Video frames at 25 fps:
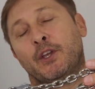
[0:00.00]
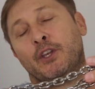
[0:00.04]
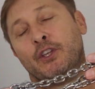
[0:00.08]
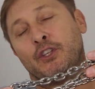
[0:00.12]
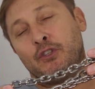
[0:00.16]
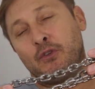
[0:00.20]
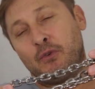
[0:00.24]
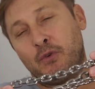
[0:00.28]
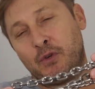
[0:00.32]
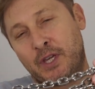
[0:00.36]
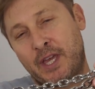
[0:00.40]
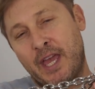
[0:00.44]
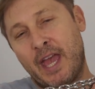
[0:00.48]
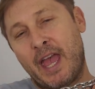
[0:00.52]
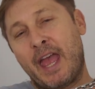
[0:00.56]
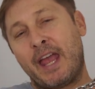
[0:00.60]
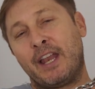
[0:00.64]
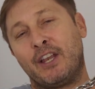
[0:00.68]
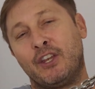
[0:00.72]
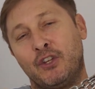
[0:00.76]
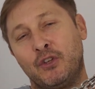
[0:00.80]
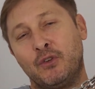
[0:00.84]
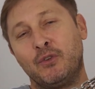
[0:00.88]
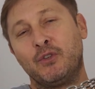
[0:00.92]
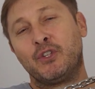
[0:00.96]
You
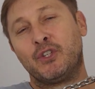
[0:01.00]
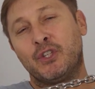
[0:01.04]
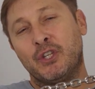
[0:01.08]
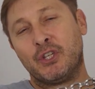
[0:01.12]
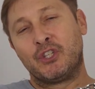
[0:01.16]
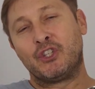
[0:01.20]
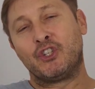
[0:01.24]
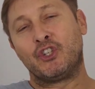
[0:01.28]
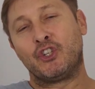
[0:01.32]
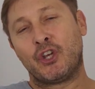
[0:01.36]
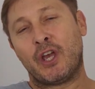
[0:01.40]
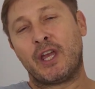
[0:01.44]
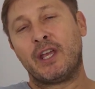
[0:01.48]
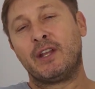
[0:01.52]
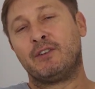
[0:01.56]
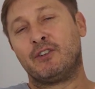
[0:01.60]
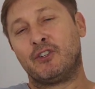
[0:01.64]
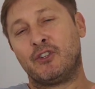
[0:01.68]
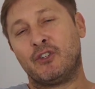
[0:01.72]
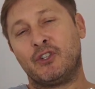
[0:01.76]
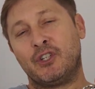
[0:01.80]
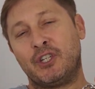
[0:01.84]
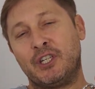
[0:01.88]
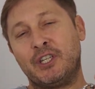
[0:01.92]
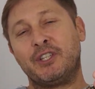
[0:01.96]
can use this chain
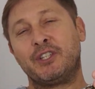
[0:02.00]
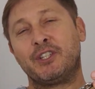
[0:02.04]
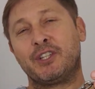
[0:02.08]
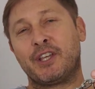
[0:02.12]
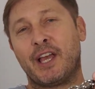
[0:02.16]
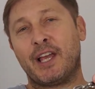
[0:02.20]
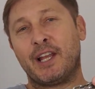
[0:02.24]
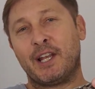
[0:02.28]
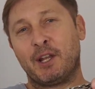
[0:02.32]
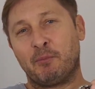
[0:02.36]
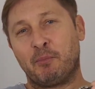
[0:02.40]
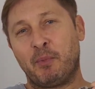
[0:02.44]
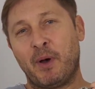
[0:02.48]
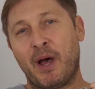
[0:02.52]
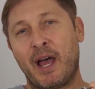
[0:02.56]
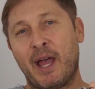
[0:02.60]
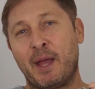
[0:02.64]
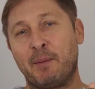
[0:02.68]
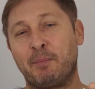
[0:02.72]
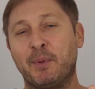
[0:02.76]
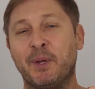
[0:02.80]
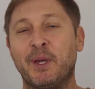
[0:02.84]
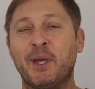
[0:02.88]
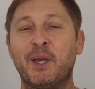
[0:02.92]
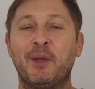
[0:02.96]
to descale a
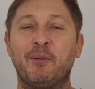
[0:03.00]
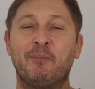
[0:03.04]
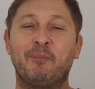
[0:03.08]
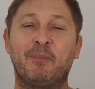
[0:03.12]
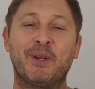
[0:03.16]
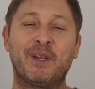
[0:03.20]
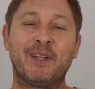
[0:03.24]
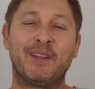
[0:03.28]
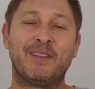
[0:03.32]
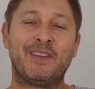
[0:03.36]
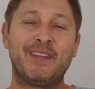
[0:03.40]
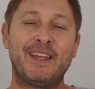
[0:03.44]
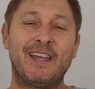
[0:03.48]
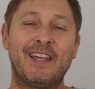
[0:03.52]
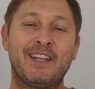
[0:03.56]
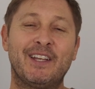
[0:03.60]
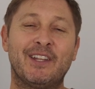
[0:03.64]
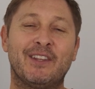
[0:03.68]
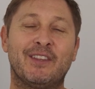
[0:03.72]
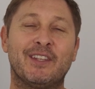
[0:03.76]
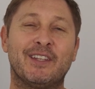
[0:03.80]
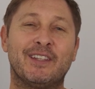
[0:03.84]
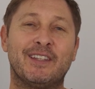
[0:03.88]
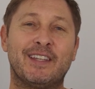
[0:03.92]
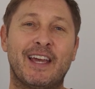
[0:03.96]
pipe, but at the end
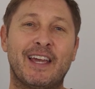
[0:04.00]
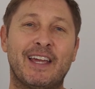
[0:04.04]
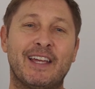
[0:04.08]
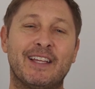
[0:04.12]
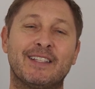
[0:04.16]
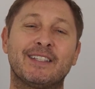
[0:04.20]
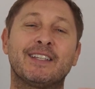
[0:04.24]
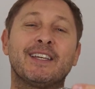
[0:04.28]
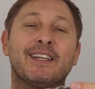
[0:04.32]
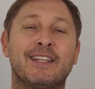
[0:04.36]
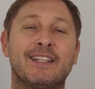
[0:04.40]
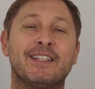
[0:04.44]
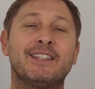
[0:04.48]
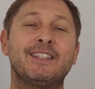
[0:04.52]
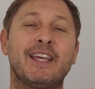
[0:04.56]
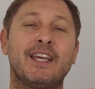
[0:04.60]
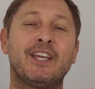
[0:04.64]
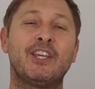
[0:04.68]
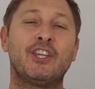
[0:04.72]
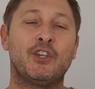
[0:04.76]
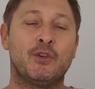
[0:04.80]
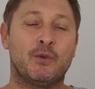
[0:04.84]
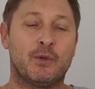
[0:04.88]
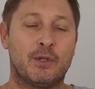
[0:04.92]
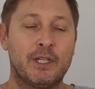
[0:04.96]
of the day it's going to
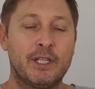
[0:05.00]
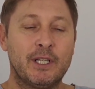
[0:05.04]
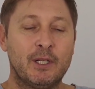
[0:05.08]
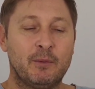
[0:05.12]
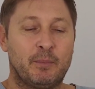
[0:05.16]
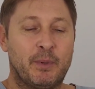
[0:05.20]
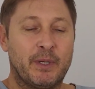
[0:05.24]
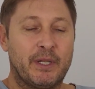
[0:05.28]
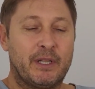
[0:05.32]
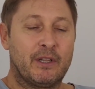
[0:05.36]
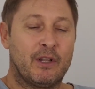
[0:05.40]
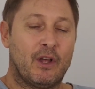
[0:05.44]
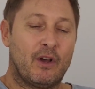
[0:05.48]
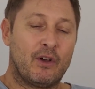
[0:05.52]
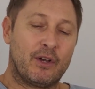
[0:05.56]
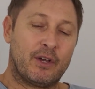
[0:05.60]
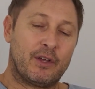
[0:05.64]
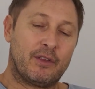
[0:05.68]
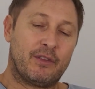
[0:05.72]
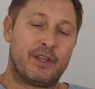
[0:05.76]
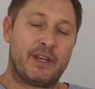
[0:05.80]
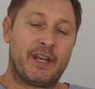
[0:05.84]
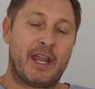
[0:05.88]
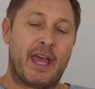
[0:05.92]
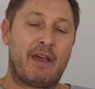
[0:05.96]
take you a little bit longer
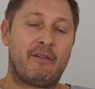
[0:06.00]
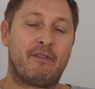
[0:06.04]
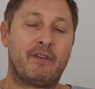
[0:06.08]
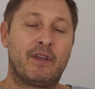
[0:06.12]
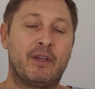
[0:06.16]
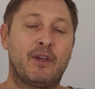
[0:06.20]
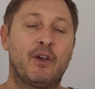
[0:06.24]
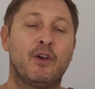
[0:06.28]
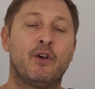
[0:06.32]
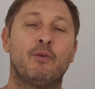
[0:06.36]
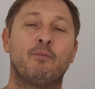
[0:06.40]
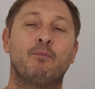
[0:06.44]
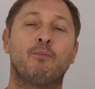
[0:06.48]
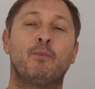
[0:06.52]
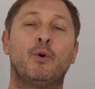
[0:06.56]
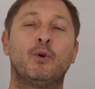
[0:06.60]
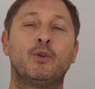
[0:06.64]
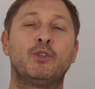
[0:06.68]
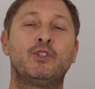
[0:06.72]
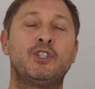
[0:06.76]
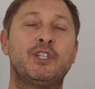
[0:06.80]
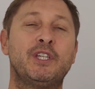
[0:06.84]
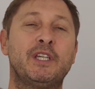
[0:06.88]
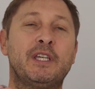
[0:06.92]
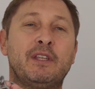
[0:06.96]
than having
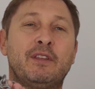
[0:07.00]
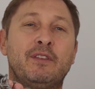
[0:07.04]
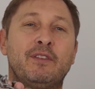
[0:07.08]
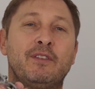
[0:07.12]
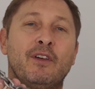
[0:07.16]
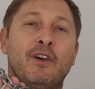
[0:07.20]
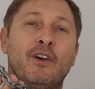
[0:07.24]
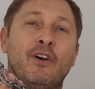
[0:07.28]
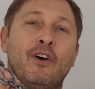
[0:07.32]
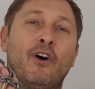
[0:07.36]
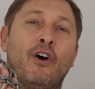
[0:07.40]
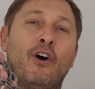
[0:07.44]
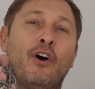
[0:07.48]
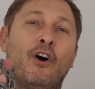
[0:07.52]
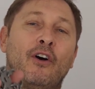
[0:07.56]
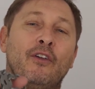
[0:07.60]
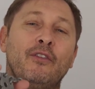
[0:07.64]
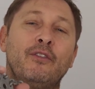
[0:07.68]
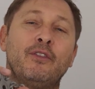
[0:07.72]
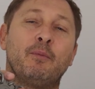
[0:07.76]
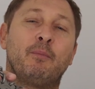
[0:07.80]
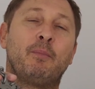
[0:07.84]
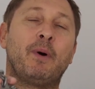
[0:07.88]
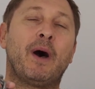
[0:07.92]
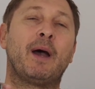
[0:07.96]
more teeth
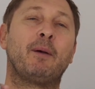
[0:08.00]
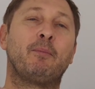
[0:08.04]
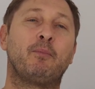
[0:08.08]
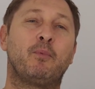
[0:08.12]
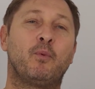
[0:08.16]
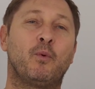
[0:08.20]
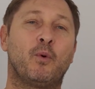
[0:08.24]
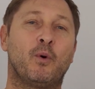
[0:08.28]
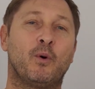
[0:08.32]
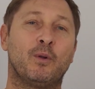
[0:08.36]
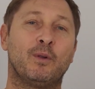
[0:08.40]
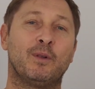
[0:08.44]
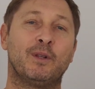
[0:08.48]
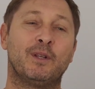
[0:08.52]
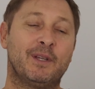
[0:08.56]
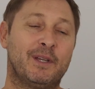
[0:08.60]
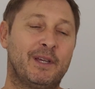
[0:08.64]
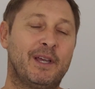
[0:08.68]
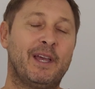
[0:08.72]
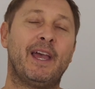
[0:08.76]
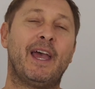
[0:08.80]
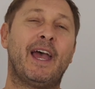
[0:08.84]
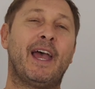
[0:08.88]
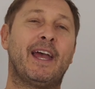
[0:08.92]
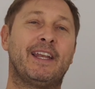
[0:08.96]
on the pipe wall
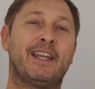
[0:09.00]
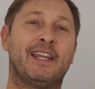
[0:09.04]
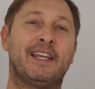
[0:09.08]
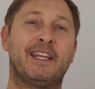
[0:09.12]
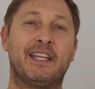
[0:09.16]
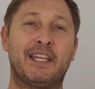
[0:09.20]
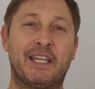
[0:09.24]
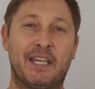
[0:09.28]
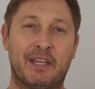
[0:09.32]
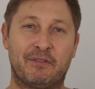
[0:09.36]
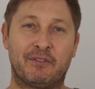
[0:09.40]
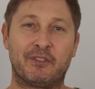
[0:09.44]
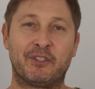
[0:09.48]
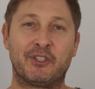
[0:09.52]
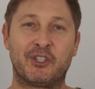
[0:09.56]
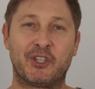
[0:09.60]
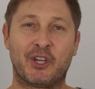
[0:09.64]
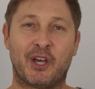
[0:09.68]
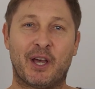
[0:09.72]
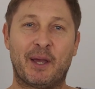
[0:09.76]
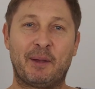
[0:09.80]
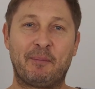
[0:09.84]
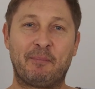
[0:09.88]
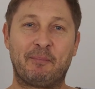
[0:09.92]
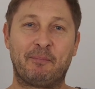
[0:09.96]
at any given
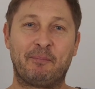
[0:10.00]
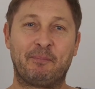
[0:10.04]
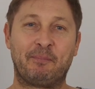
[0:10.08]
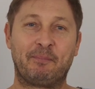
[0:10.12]
time.